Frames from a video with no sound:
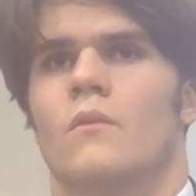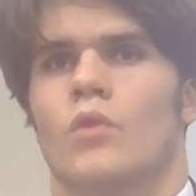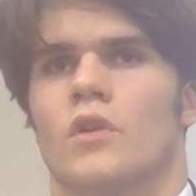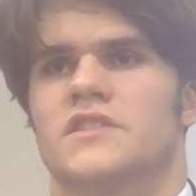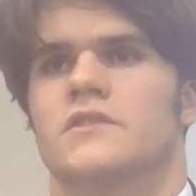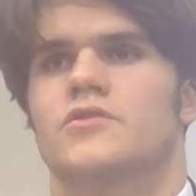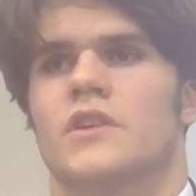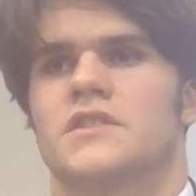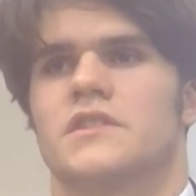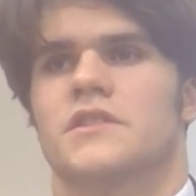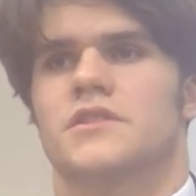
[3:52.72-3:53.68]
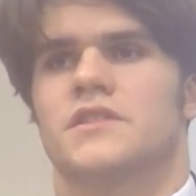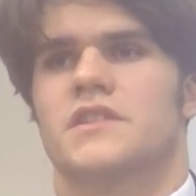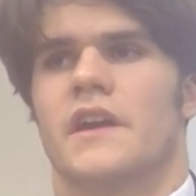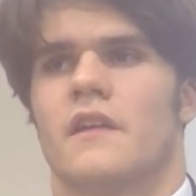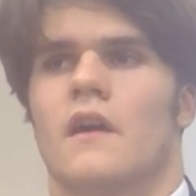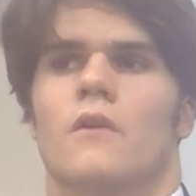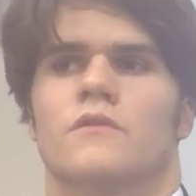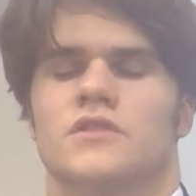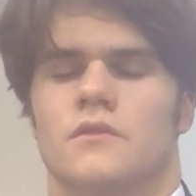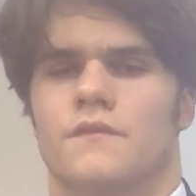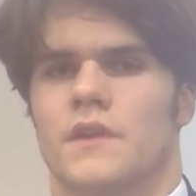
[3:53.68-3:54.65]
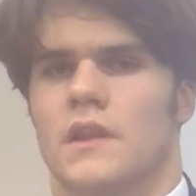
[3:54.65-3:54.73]
Well, it's interesting you should say that,
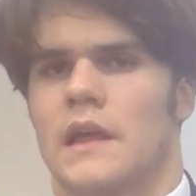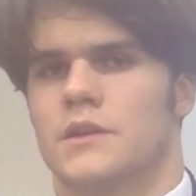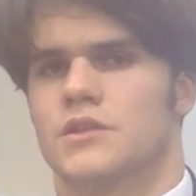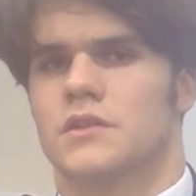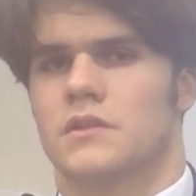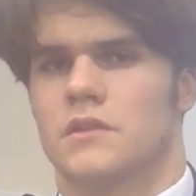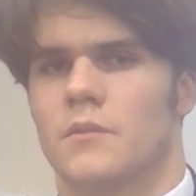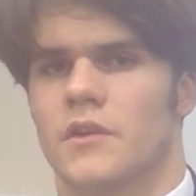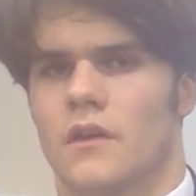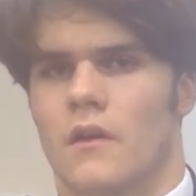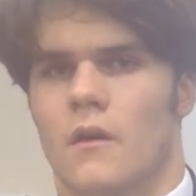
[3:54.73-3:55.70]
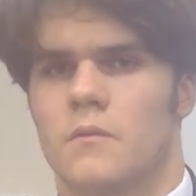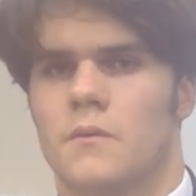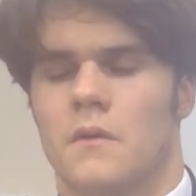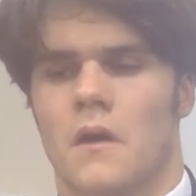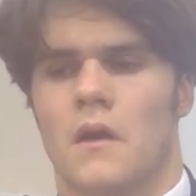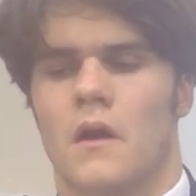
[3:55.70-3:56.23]
obviously, with the election coming up,